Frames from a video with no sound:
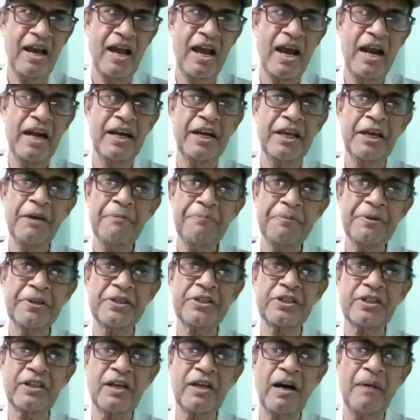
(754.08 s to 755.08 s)
And if
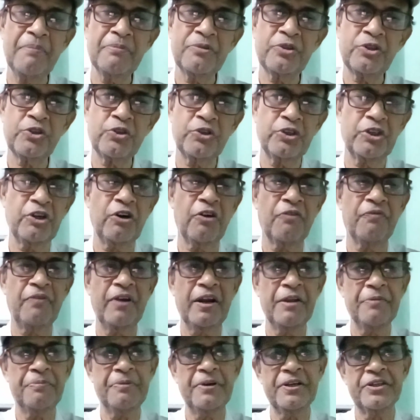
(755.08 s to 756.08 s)
it comes to your
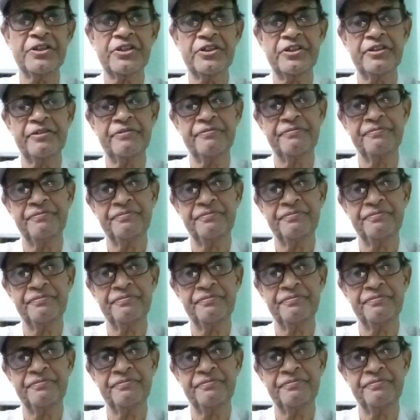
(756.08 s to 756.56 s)
benefit,